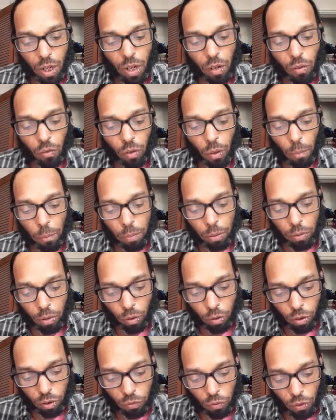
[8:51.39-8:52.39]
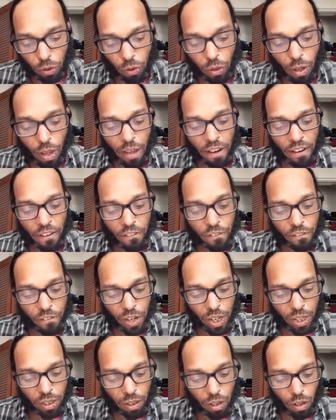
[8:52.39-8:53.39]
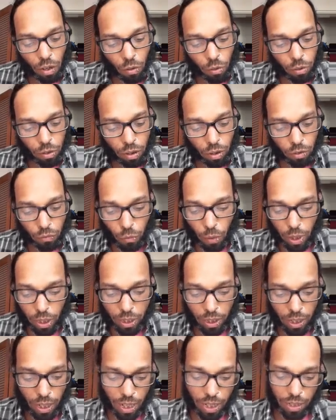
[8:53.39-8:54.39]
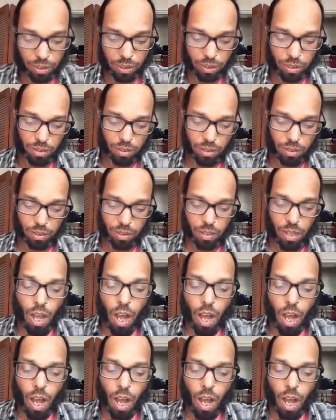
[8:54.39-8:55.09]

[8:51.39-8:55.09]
reproachful, a faint odor of wetted ashes.